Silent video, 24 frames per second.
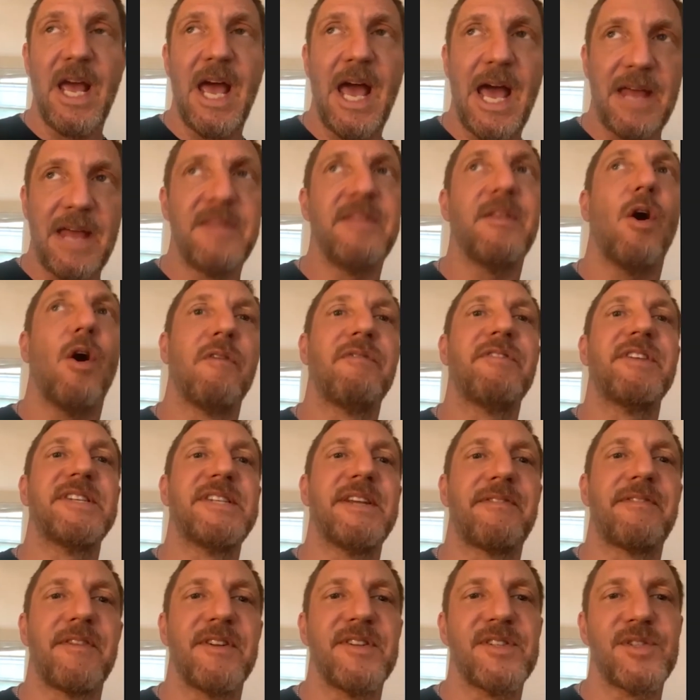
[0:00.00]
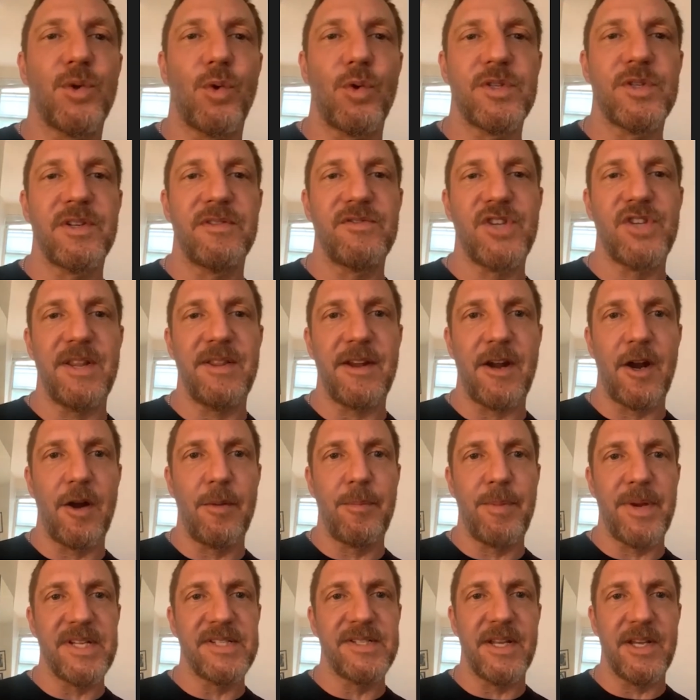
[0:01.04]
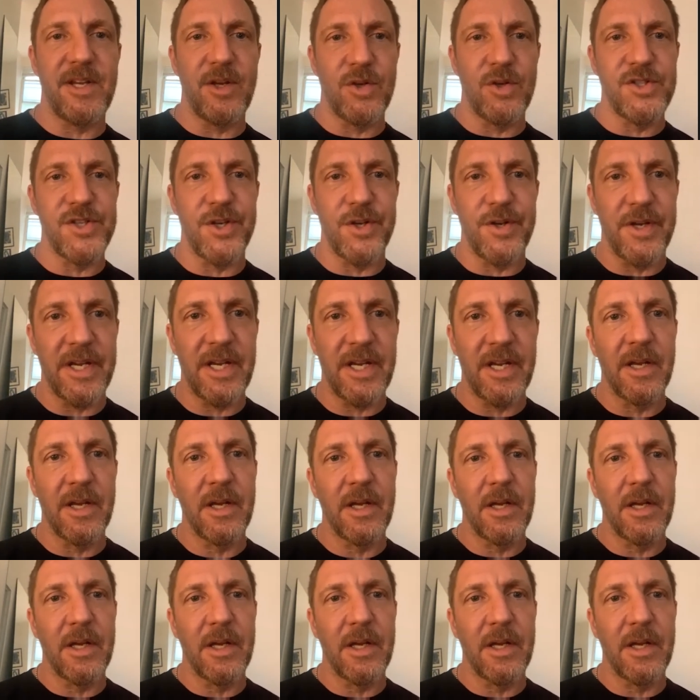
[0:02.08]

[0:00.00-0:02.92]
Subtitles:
and of the different sorts of gene therapies that you're doing?